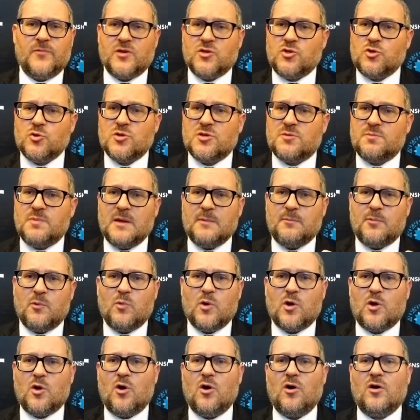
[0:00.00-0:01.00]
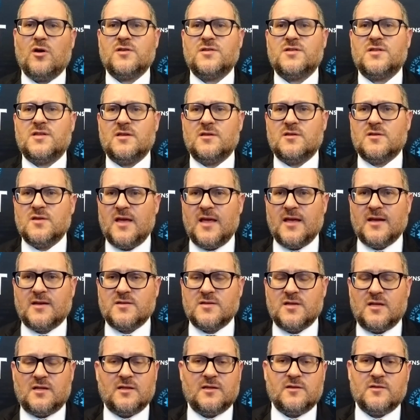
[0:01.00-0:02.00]
Jewish people were cast into
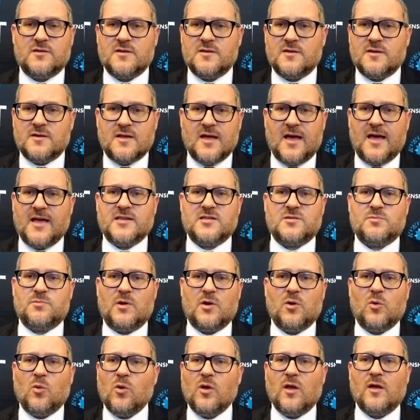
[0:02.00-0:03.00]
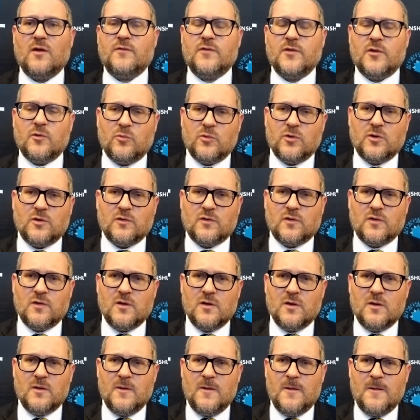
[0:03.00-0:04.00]
exile into the diaspora all over the world.
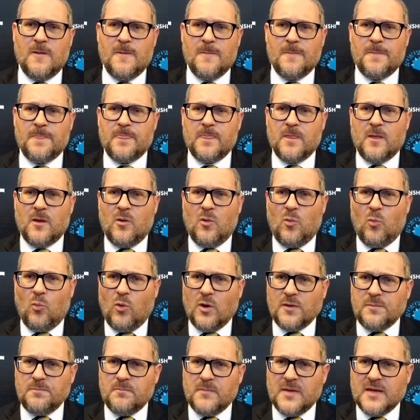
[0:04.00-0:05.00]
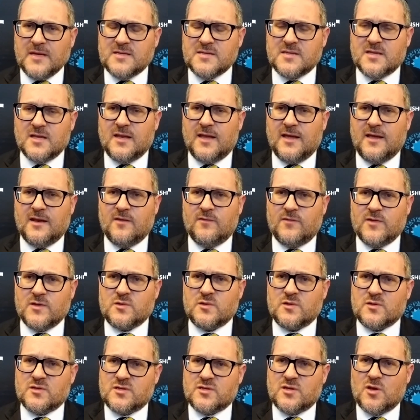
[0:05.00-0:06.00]
What makes the land of
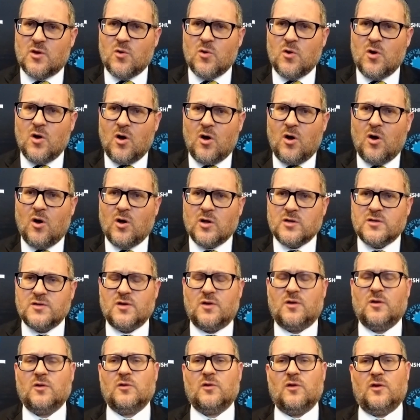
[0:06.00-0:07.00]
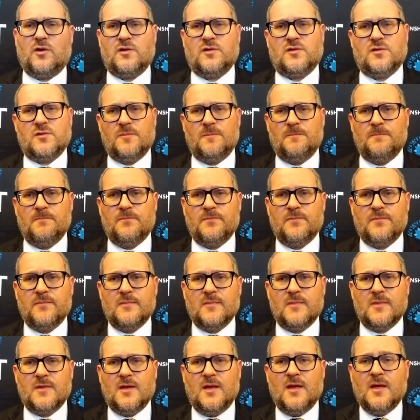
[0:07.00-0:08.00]
Israel so hard to hold on to?
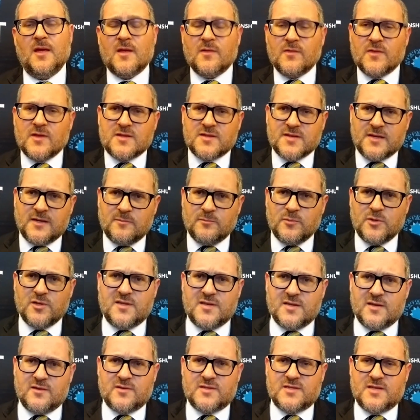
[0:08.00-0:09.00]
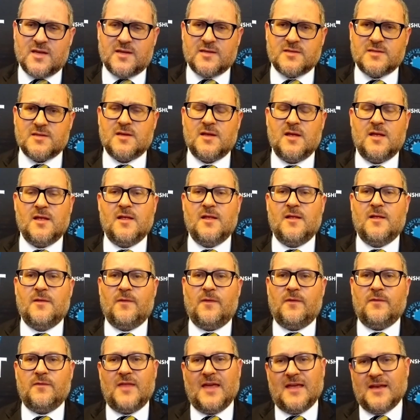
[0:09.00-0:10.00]
The Talmud tells us
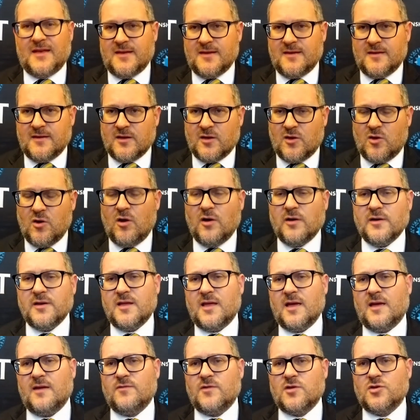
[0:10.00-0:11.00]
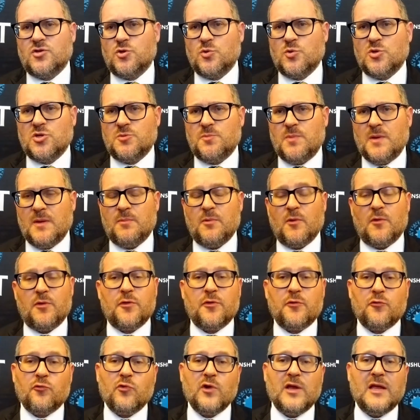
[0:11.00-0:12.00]
that God gave the Jewish people
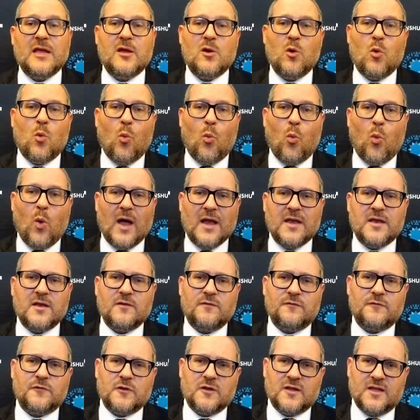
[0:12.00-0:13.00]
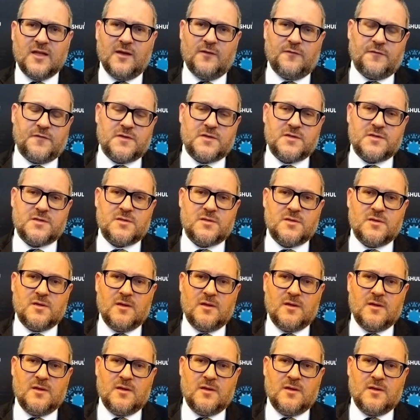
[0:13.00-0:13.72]
three wonderful gifts,